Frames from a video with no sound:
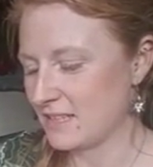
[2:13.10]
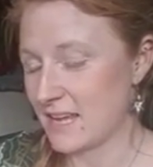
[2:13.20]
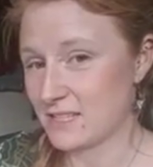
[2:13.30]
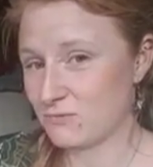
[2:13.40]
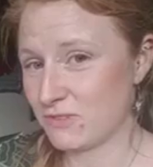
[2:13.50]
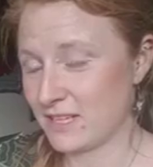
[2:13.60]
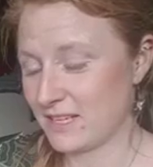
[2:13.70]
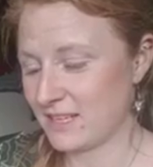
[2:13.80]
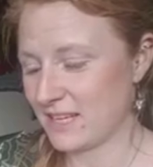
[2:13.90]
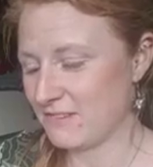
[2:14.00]
it's
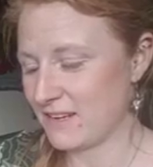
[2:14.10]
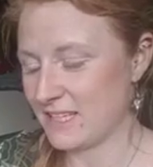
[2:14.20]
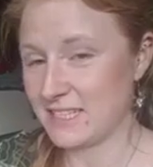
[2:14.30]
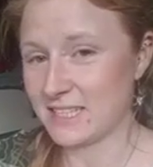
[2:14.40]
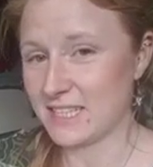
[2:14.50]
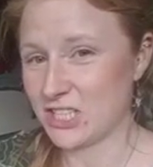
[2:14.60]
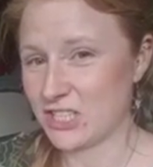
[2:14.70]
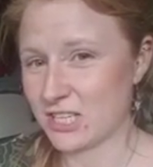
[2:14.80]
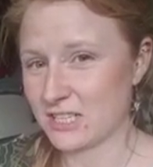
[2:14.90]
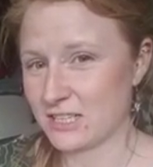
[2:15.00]
really
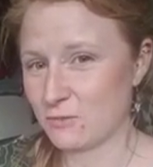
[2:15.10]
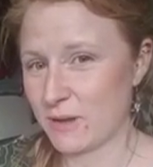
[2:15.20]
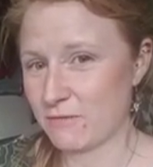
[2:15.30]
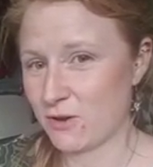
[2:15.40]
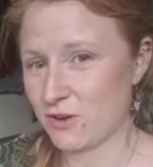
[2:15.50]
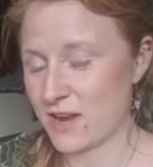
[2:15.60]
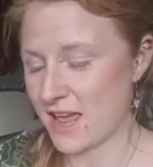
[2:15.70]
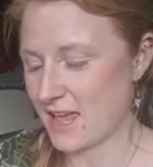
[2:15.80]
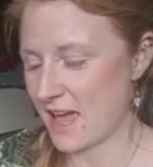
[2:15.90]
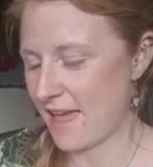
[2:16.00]
delicious. She had a little bit of
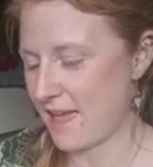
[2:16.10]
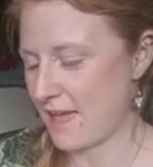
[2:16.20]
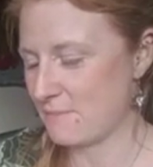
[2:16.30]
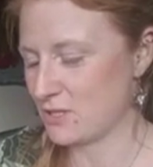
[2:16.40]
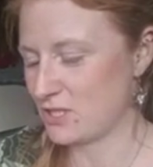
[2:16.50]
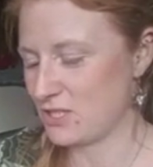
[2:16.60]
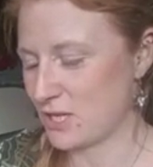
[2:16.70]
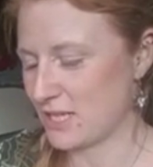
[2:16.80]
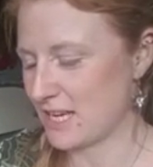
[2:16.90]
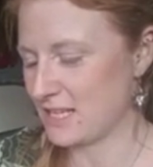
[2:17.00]
honey
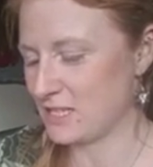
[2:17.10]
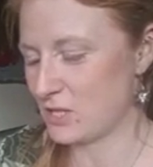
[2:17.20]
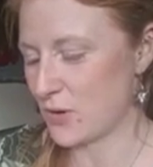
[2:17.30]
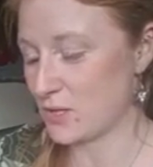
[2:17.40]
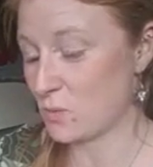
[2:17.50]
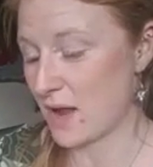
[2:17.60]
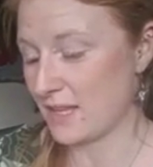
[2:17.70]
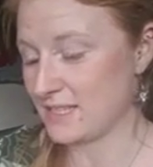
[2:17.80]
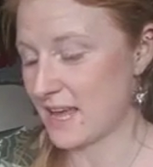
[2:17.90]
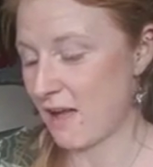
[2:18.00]
stirred into it as
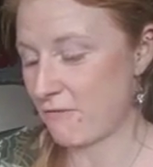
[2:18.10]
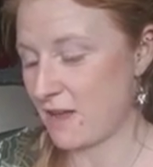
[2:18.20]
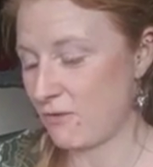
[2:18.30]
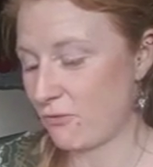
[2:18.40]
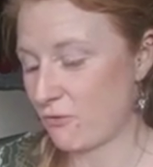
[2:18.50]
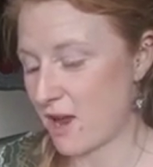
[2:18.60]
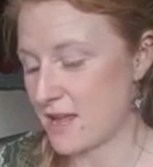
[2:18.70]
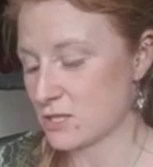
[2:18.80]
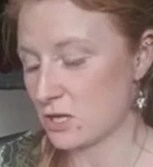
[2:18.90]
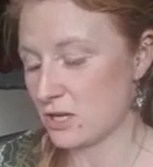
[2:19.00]
well. It's caffeine
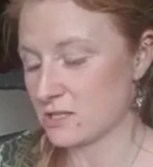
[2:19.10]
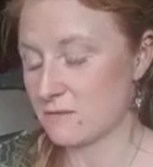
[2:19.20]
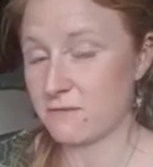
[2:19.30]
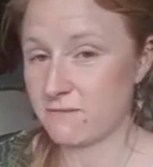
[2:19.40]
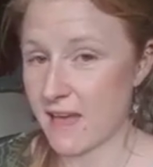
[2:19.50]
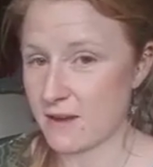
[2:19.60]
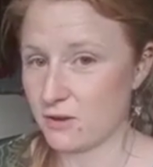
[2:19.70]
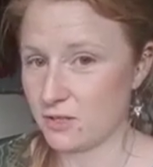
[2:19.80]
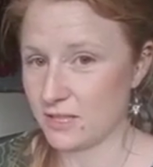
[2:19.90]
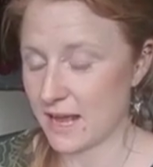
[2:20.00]
free. It's got lots of
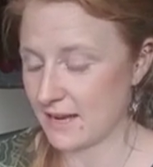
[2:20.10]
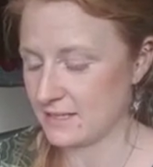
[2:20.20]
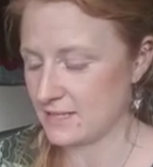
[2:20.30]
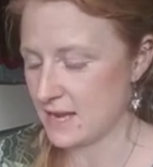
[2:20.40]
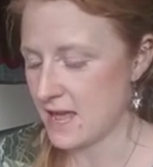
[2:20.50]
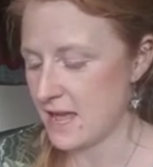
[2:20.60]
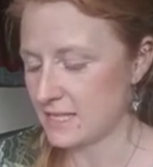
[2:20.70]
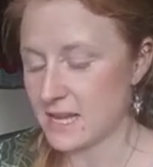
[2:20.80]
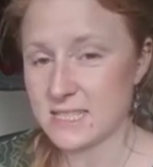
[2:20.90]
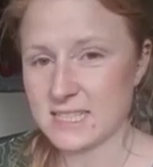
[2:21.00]
fennel and
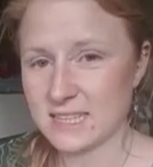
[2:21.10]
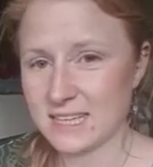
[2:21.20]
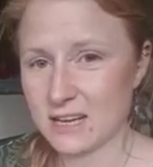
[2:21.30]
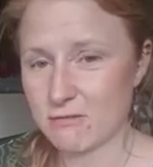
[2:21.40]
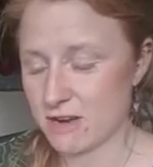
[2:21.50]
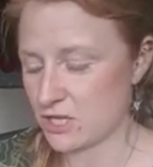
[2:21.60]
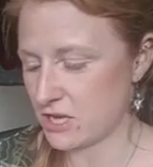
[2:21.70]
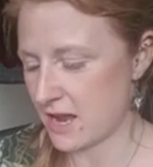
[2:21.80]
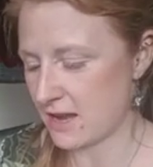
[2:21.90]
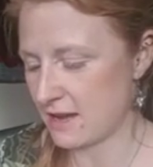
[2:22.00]
tasted
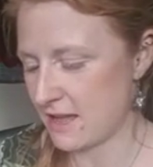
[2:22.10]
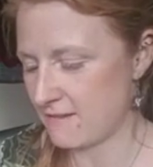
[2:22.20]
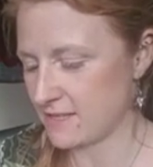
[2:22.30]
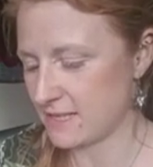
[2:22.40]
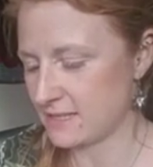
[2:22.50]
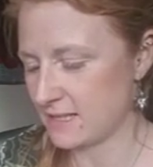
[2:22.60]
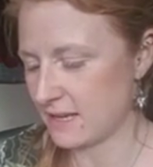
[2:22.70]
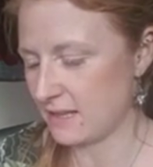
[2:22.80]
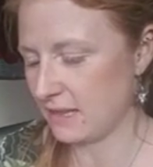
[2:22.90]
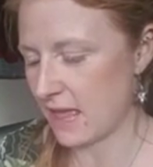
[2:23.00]
licoricey, and here it says
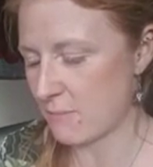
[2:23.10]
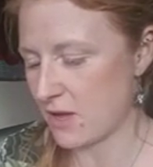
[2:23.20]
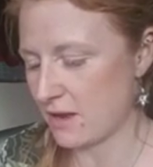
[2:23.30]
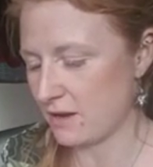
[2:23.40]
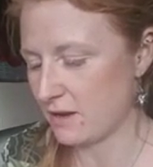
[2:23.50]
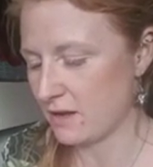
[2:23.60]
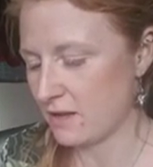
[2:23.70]
lemon